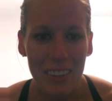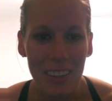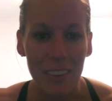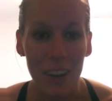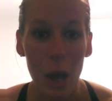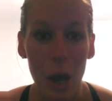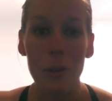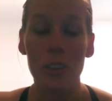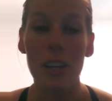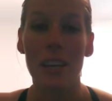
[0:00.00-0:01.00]
It would help
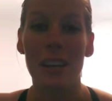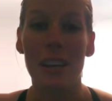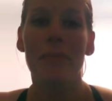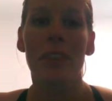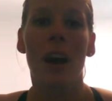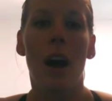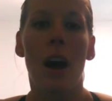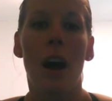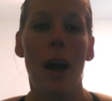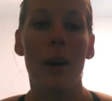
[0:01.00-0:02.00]
you, good.
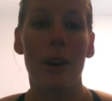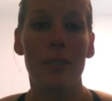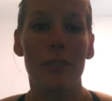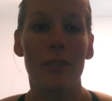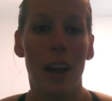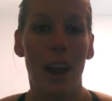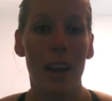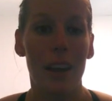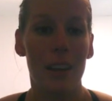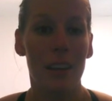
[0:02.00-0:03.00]
However,
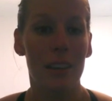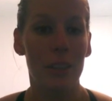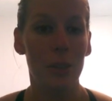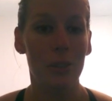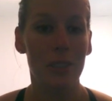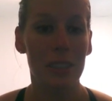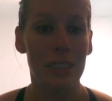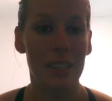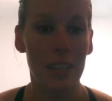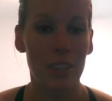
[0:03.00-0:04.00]
I used to
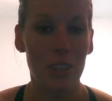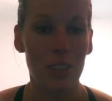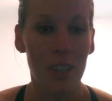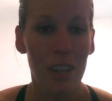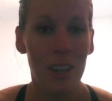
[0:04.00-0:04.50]
teach